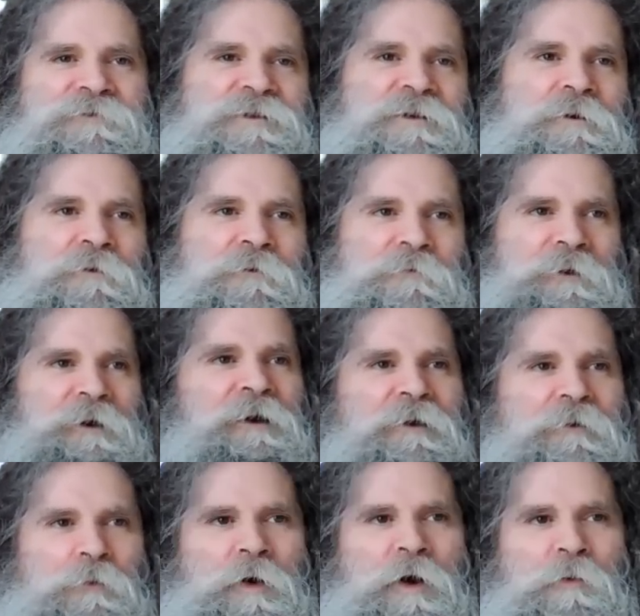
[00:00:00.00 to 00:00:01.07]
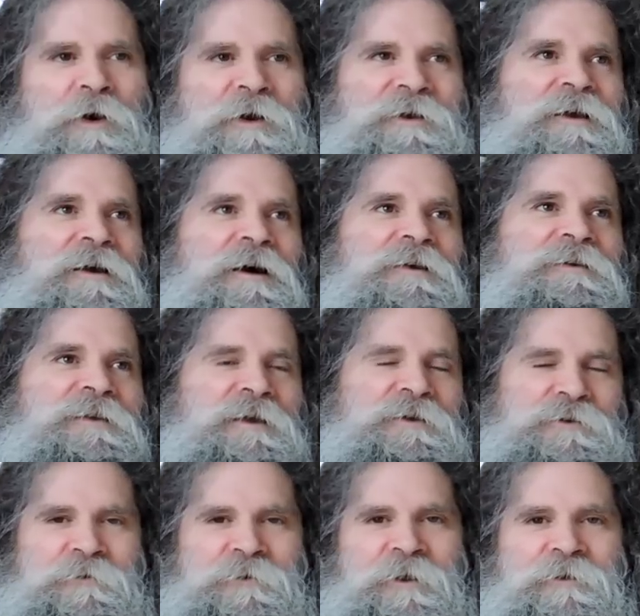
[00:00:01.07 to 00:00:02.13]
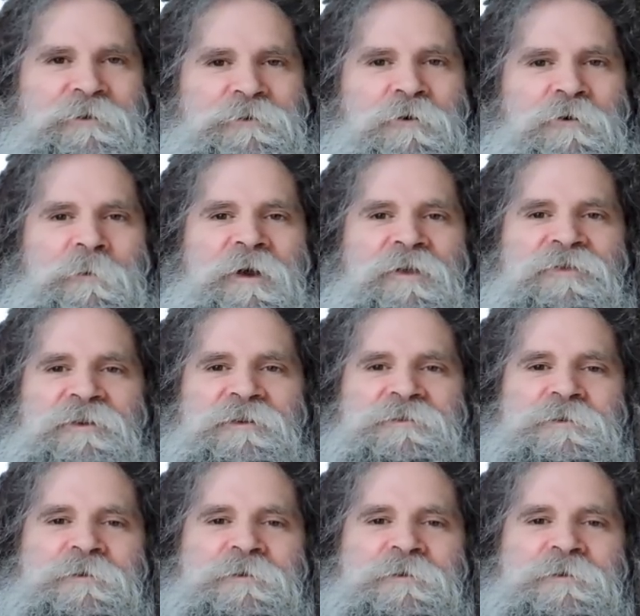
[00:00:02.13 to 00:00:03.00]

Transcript: So I wanted to contact you and let you know about this.